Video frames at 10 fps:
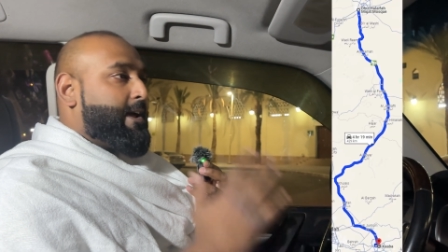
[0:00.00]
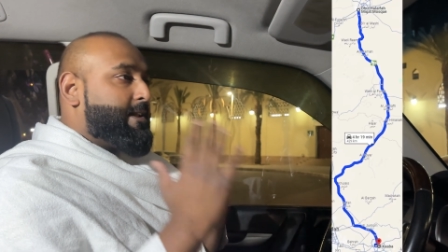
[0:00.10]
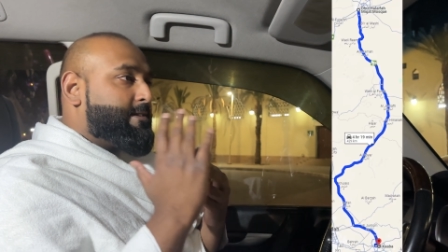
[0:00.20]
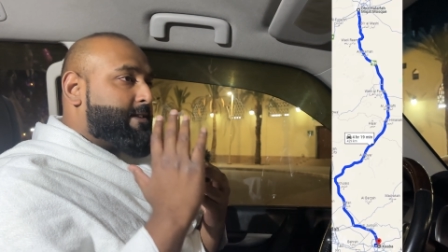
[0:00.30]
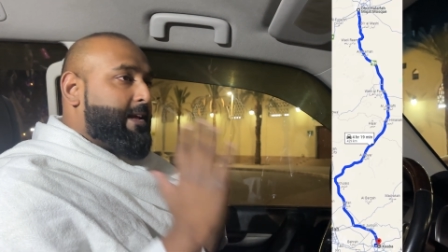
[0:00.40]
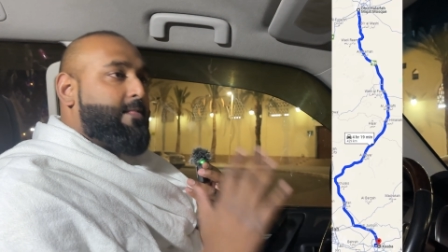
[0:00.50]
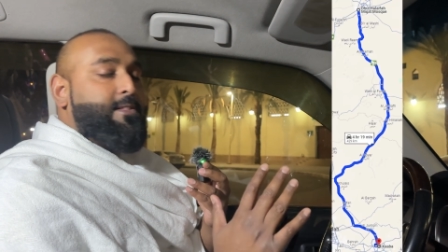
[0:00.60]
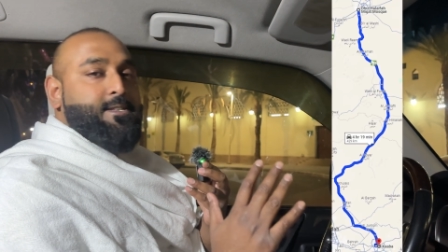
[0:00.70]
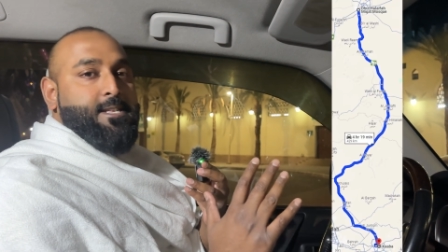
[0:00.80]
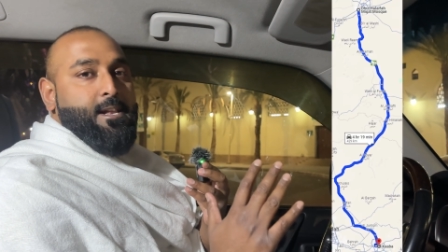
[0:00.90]
and tell
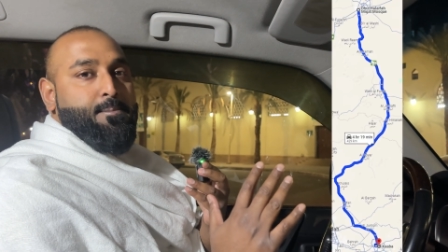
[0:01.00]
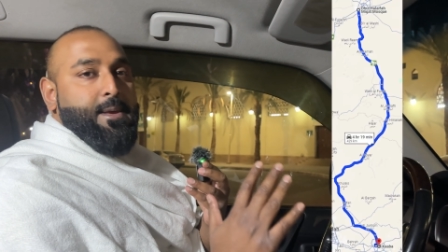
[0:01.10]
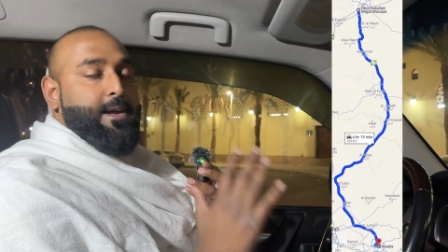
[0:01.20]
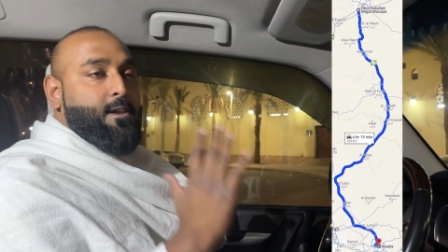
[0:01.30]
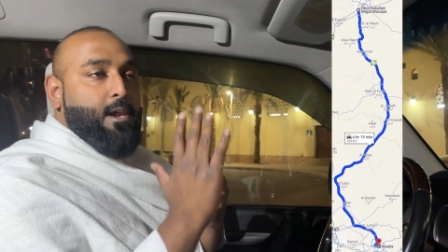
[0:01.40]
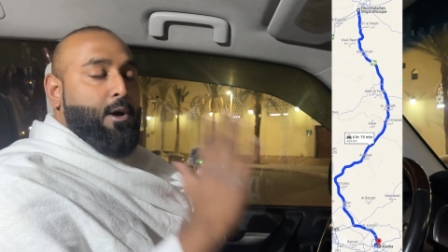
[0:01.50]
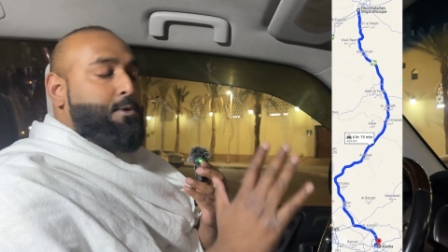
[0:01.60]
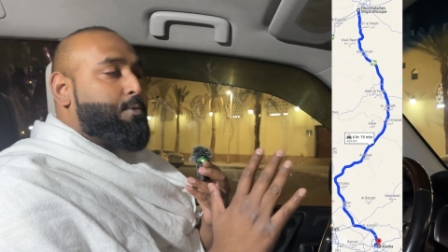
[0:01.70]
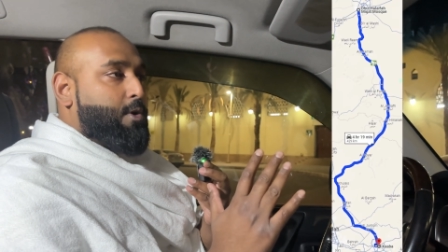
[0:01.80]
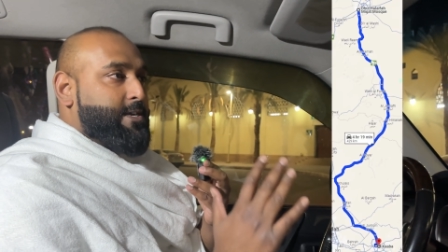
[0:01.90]
this talbiya in
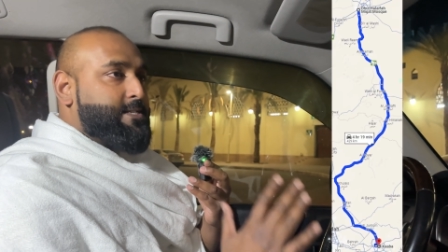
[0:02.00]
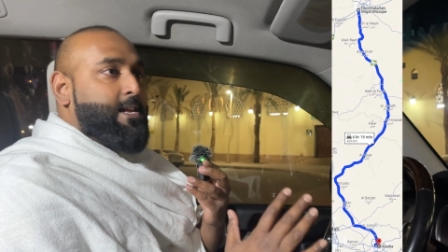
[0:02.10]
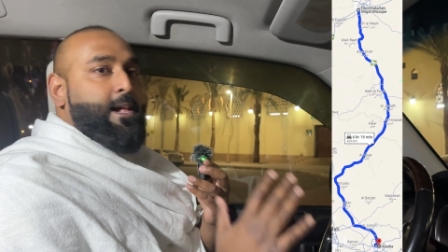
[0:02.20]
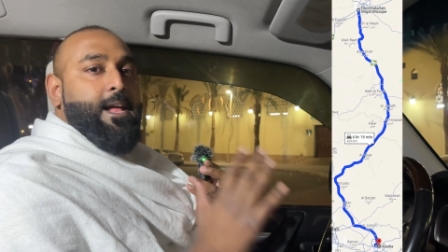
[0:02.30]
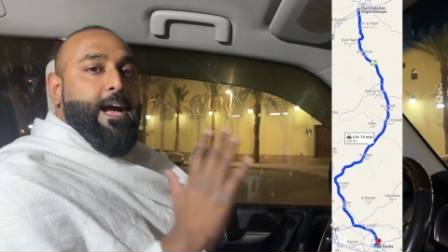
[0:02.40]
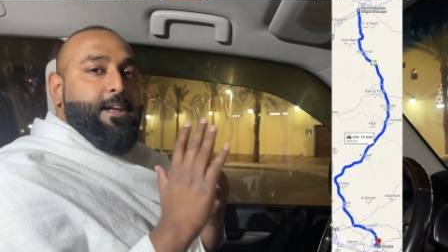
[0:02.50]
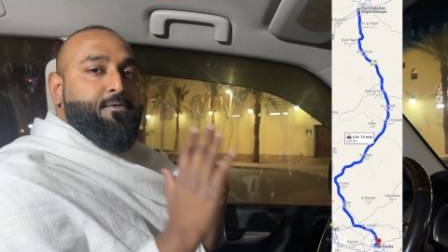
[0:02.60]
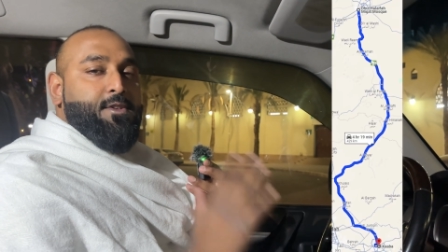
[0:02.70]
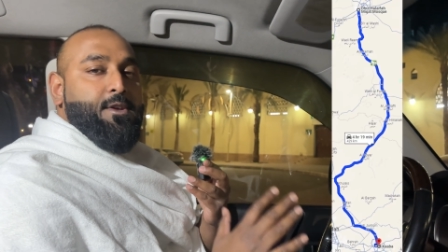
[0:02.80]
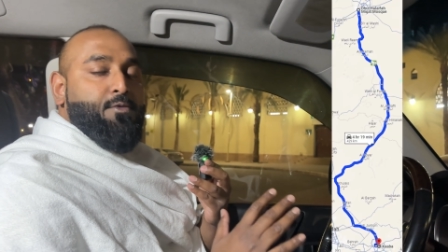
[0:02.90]
loud voice. And
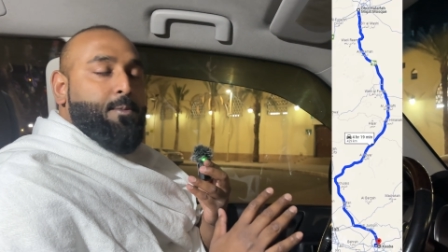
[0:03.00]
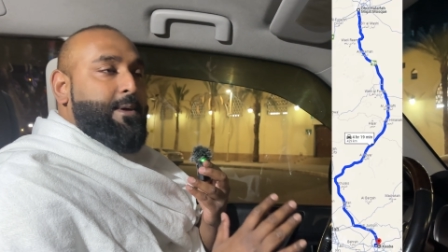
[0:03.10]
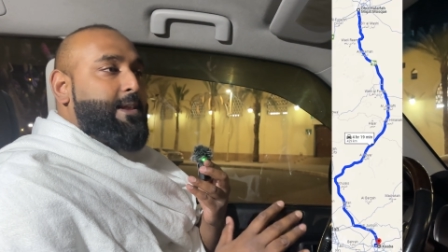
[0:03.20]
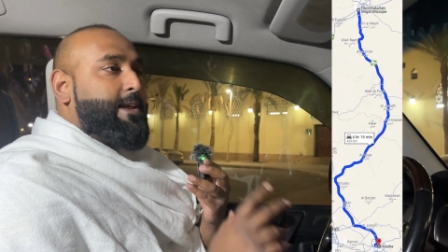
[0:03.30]
for the women,